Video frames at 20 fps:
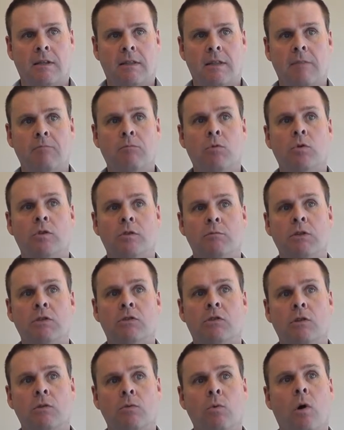that board's a bit
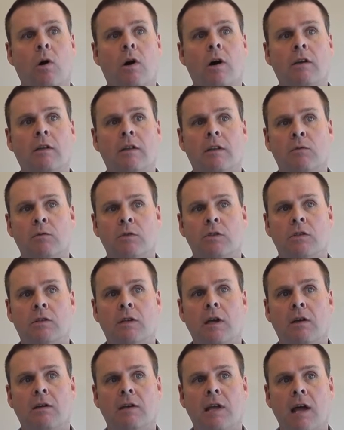too wide, I think we should
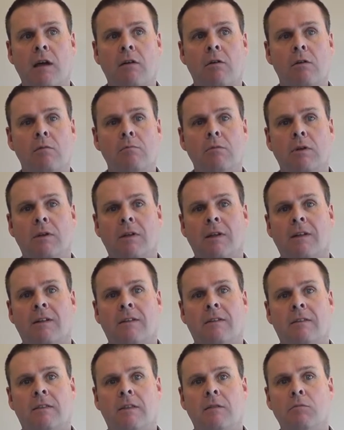go narrow, but
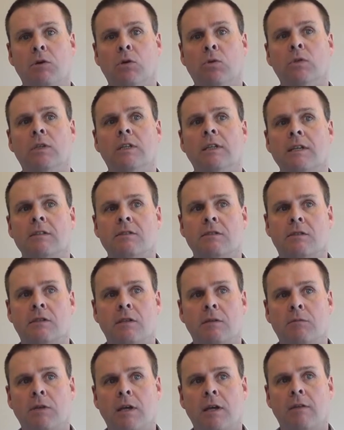the builder doesn't
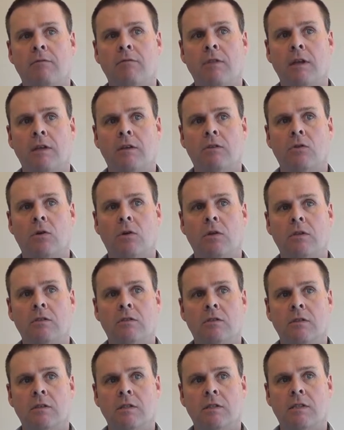seem to have that
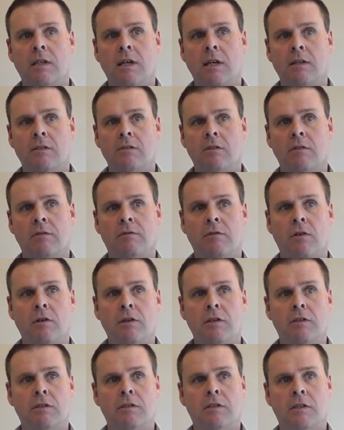knowledge these days, I
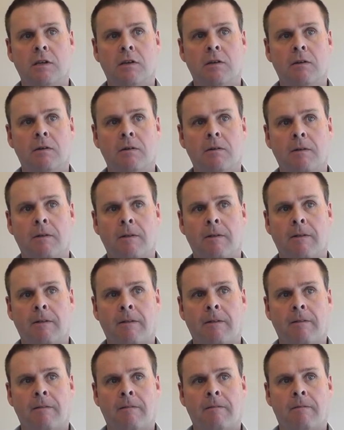find, and so
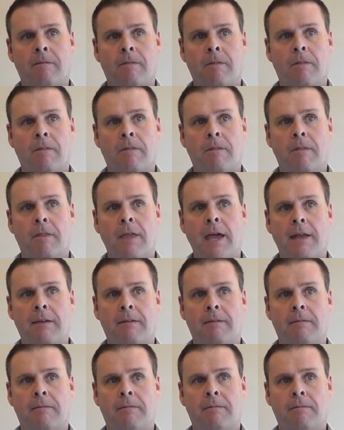
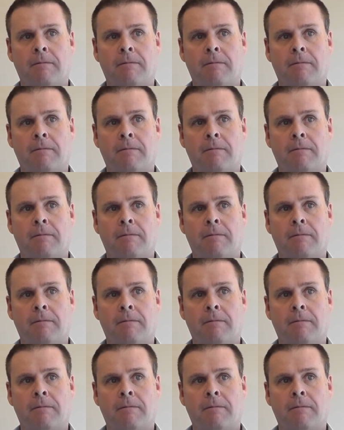that